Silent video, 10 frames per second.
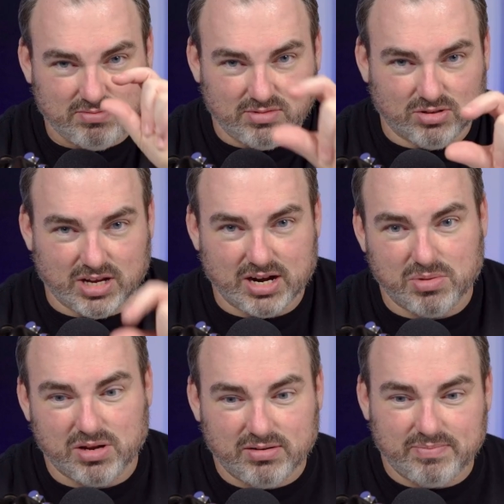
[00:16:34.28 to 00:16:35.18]
Little tiny
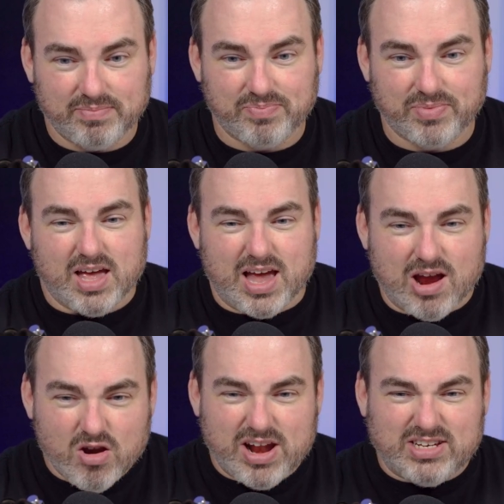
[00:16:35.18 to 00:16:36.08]
bit.
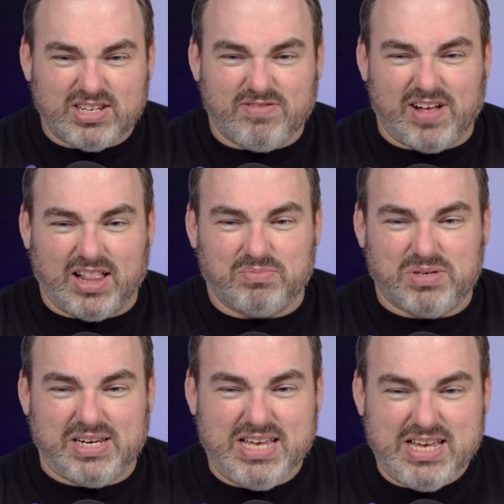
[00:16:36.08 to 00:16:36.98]
Aaron has developed
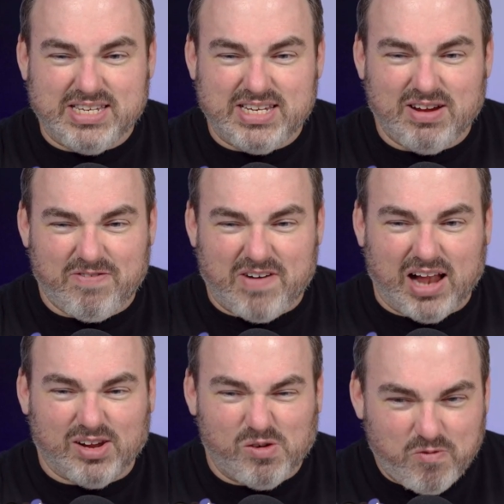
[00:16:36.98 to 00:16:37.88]
an
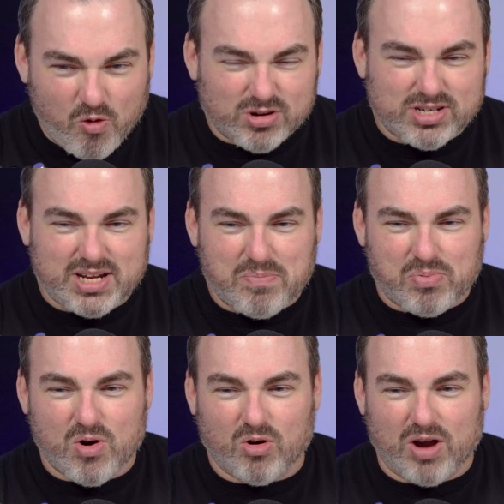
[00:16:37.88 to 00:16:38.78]
easy-to-follow 4-step
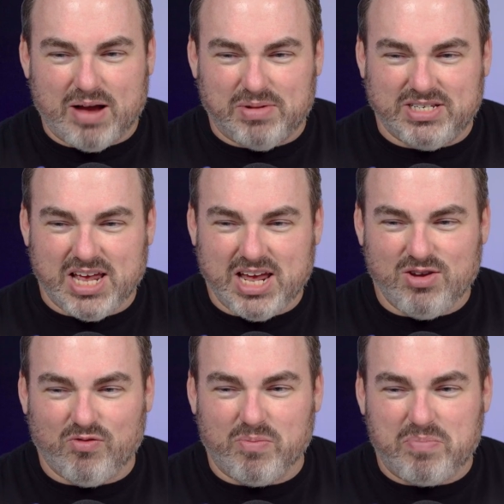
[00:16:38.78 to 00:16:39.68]
program to take
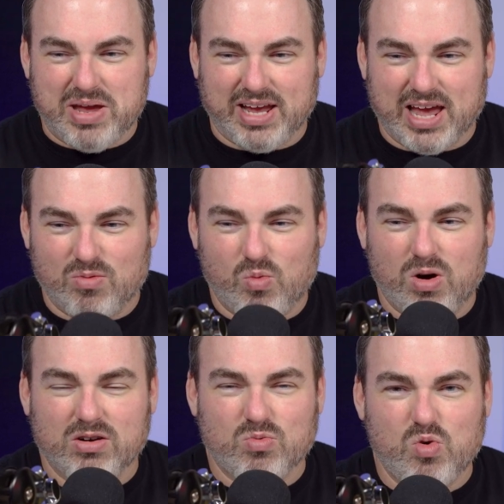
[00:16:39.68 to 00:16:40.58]
you from being a
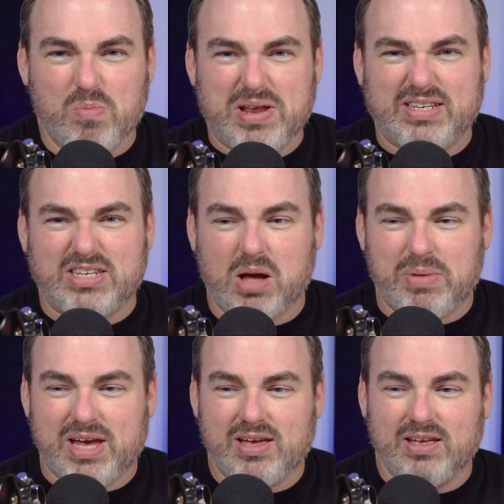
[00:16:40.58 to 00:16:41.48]
Wonder Woman
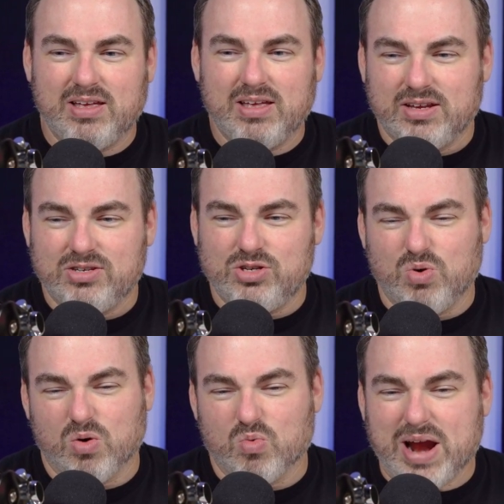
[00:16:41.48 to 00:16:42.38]
dummy
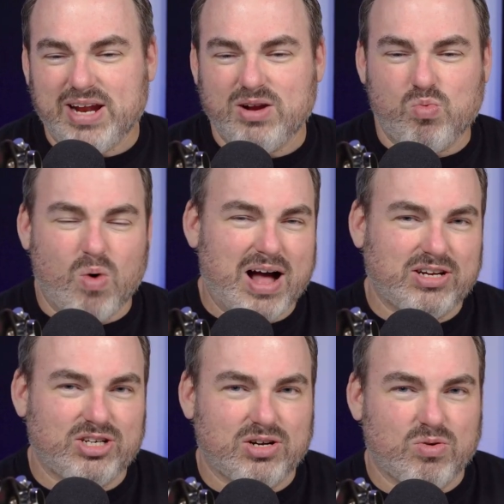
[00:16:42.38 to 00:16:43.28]
to a
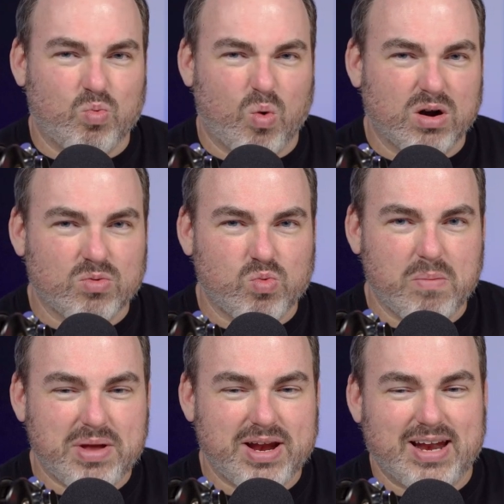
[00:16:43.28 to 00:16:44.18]
ready-to-watch Wonder
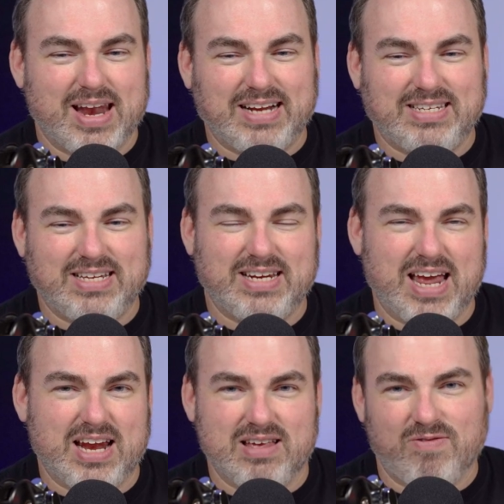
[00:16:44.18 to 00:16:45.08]
Woman
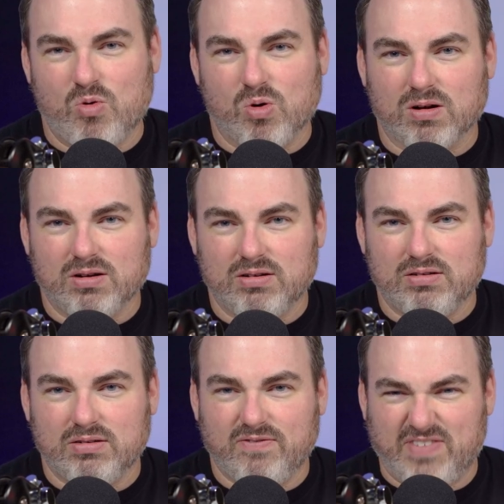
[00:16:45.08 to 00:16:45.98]
1984
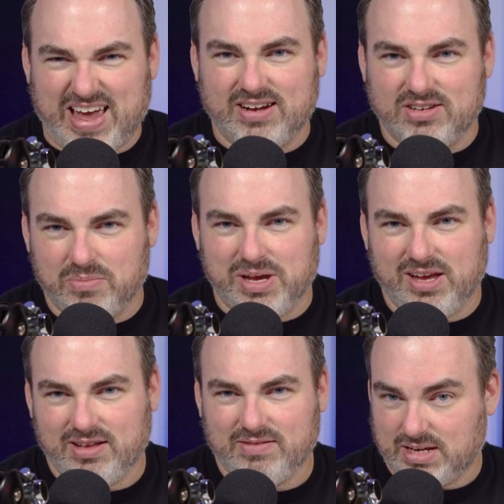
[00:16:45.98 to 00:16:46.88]
fan dummy.
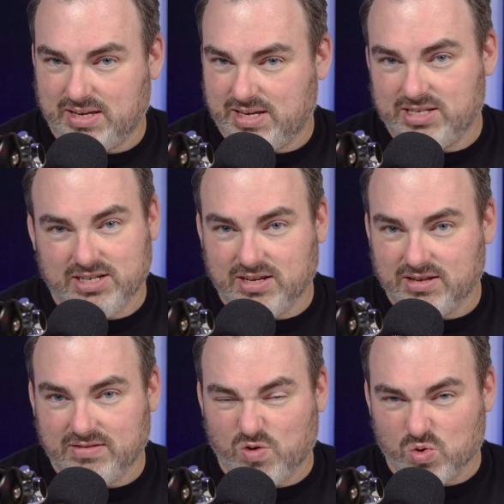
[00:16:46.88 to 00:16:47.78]
Easy.
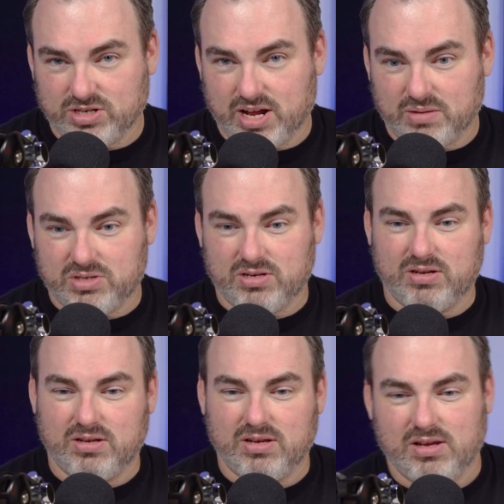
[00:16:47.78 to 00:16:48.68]
4 steps.
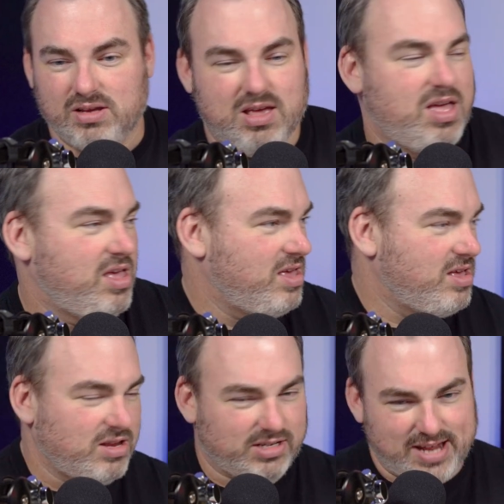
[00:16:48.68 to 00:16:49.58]

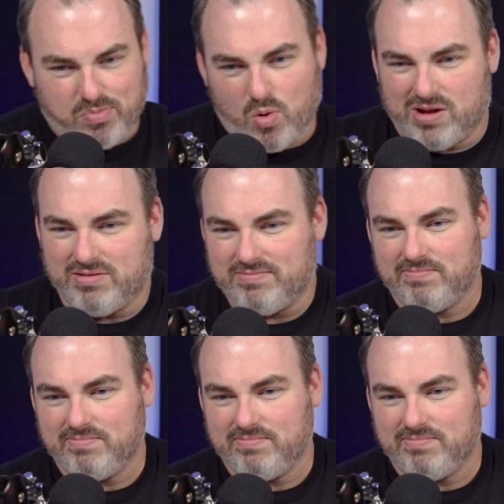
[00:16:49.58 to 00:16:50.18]
Step 1.